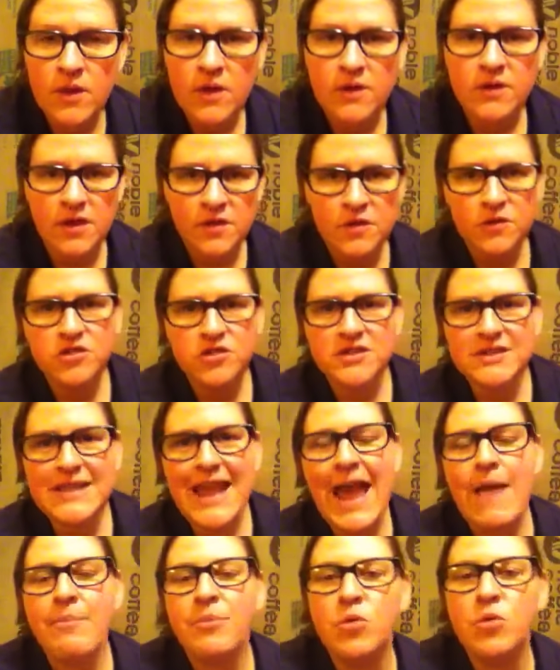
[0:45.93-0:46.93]
doesn't just
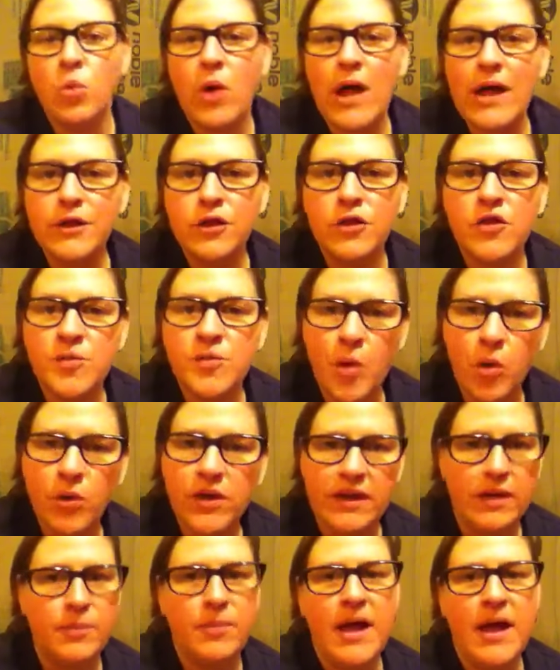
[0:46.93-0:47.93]
happen while you're
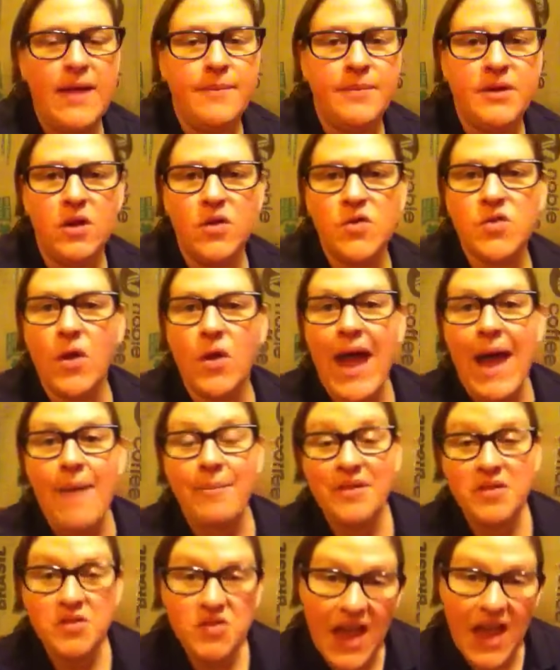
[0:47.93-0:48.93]
smoking a pipe, it also
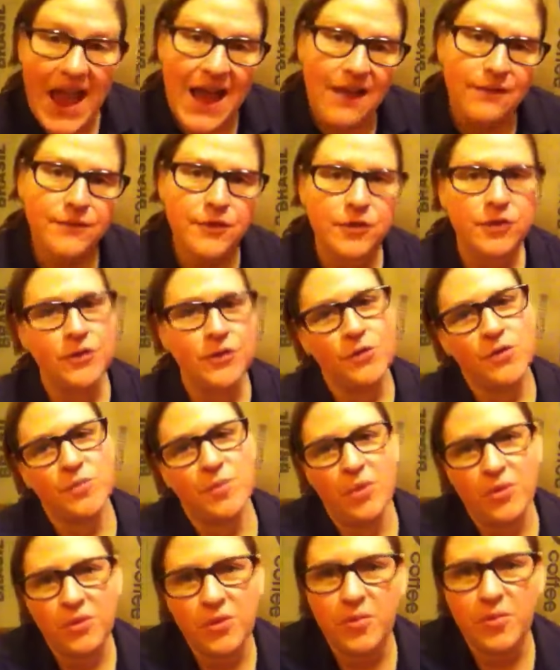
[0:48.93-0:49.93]
happens after you
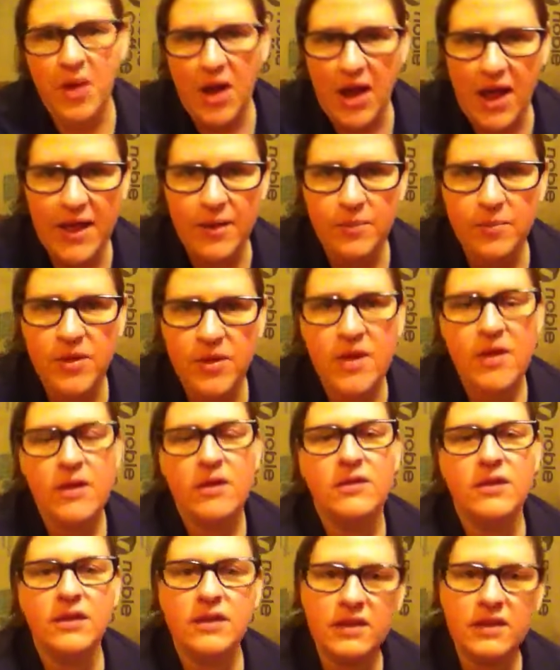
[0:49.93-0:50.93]
smoke the pipe.
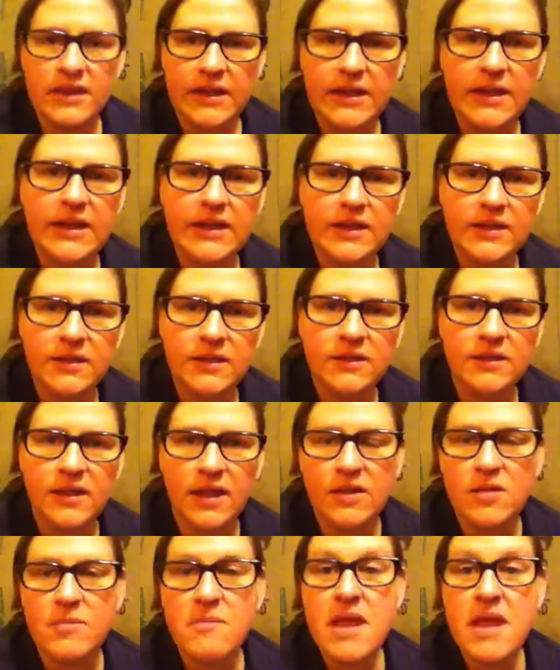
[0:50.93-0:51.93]
The cleaning
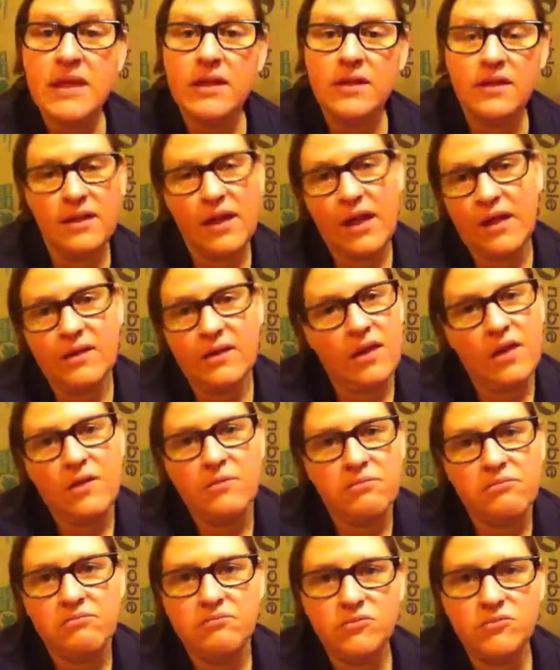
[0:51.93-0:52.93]
and
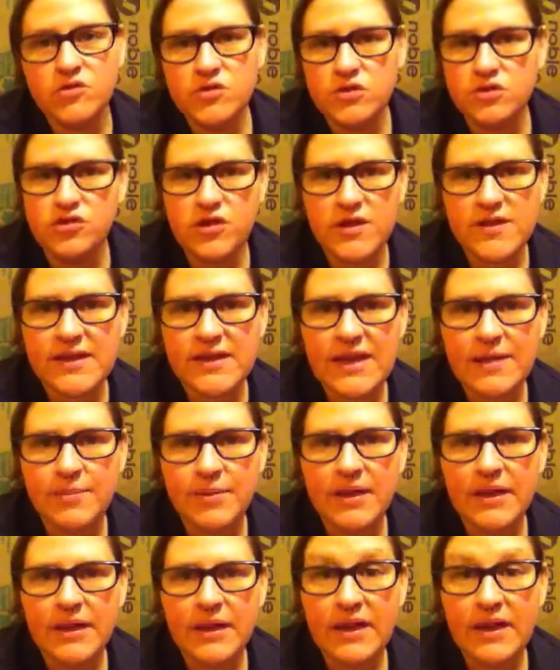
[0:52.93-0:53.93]
just
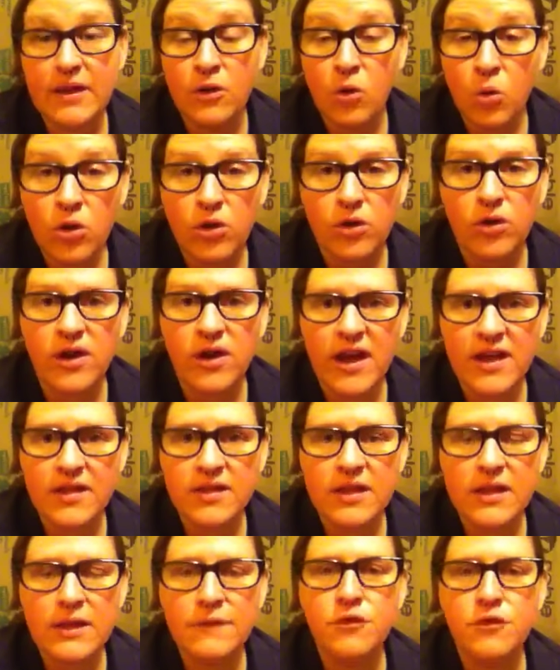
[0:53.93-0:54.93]
keeping it in order. And I
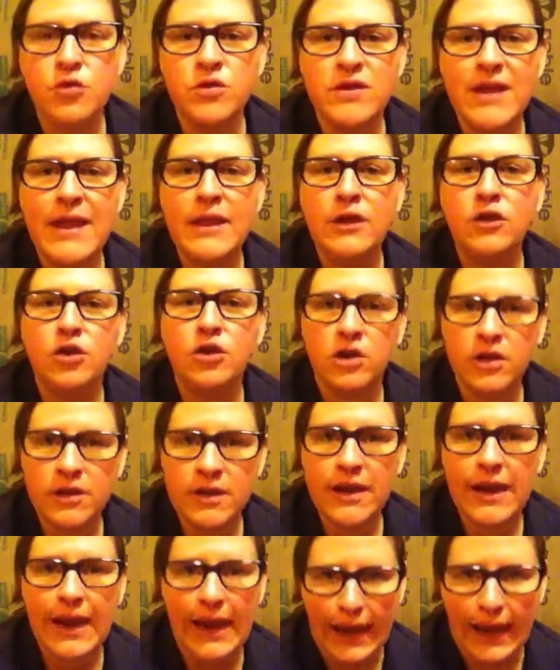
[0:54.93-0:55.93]
think if you take
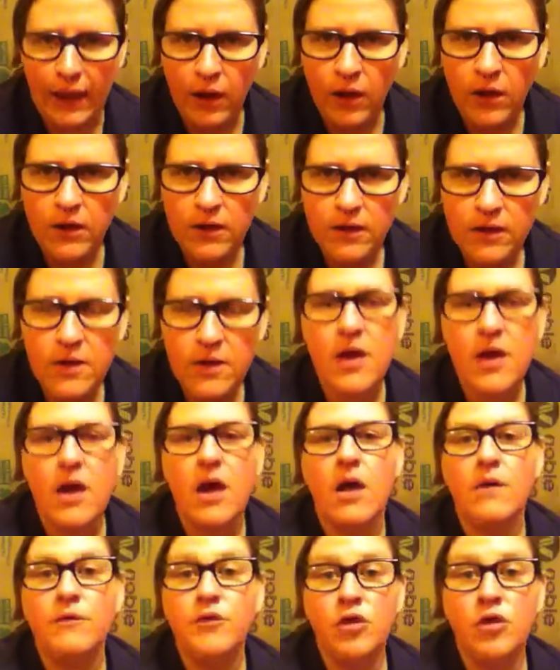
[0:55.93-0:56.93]
good care
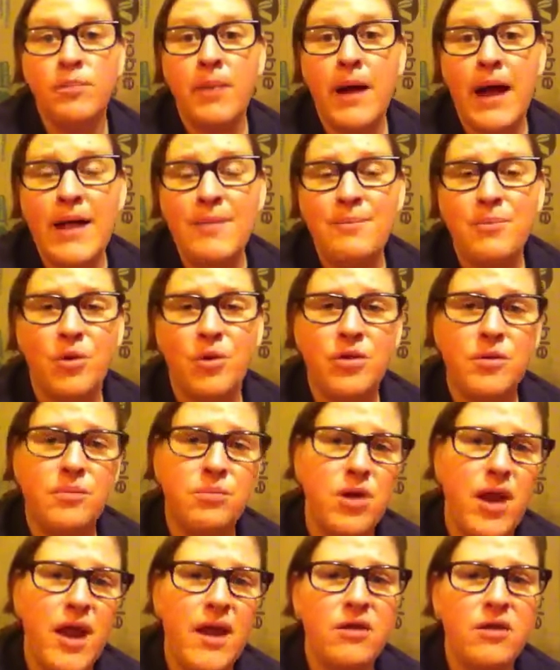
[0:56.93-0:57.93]
of your pipe, both the
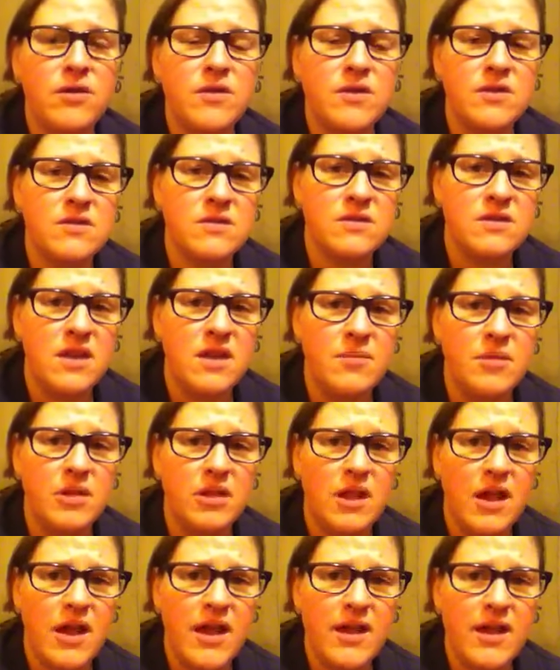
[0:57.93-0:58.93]
briar and the stem
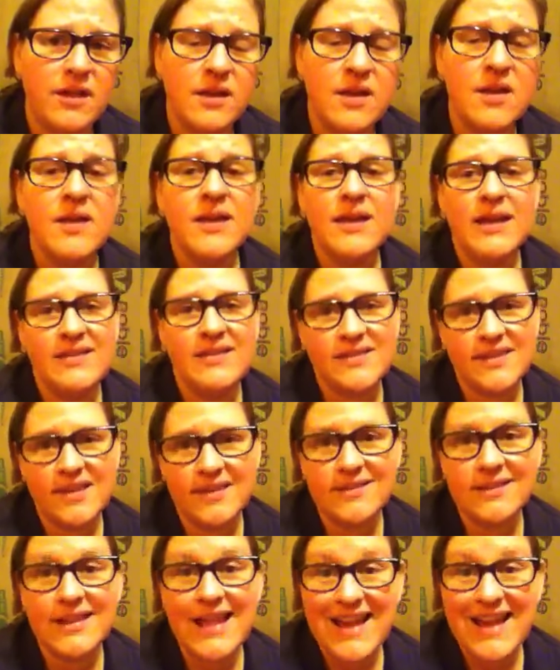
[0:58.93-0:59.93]
alike, it's
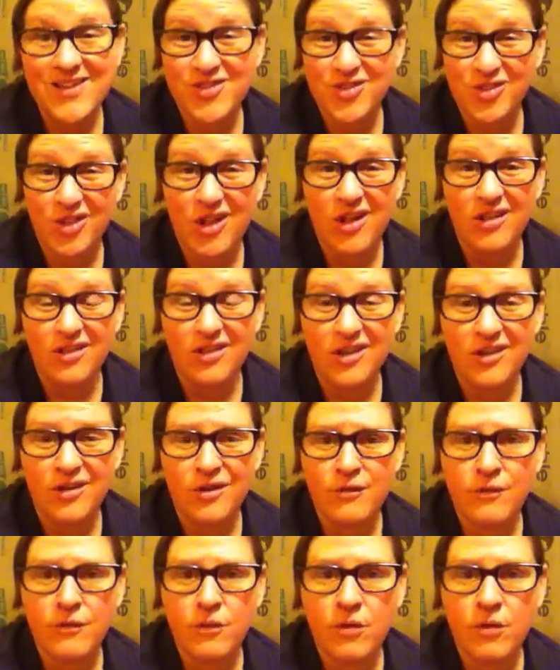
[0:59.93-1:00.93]
going to last a lot
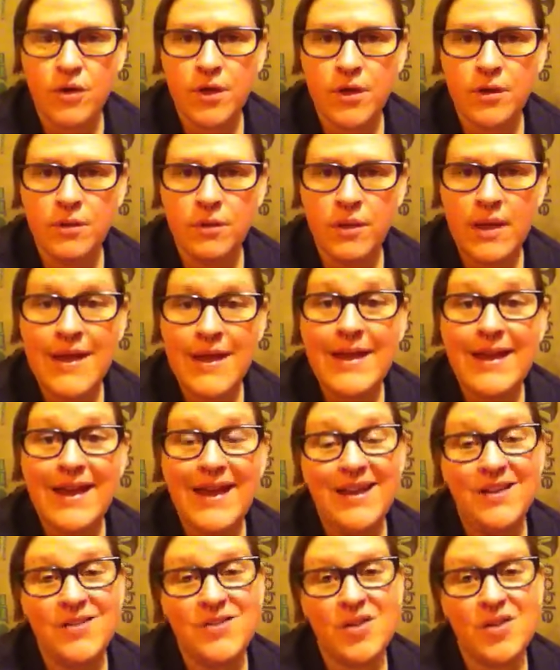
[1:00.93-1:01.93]
longer for you,
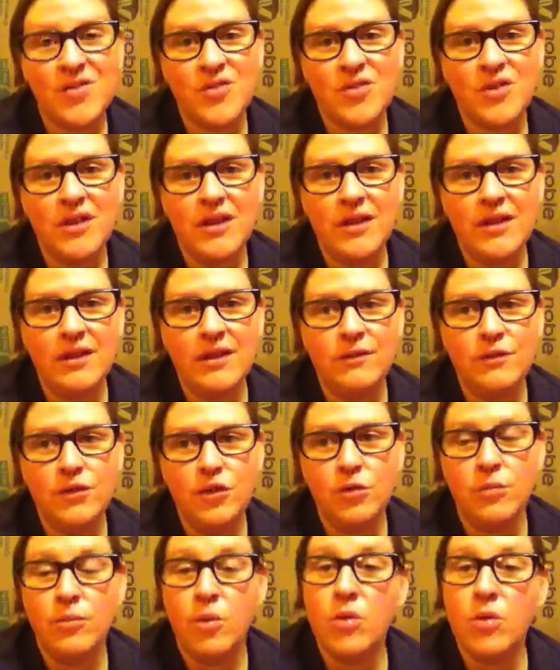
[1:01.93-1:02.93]
and it's also going to give
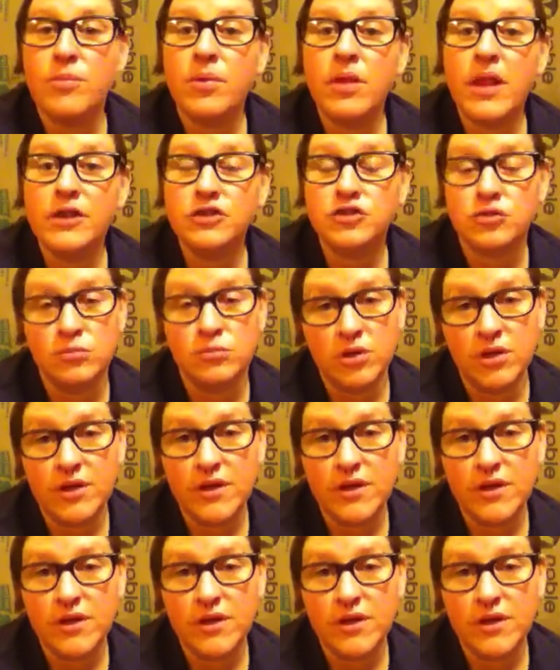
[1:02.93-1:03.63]
you a more pleasurable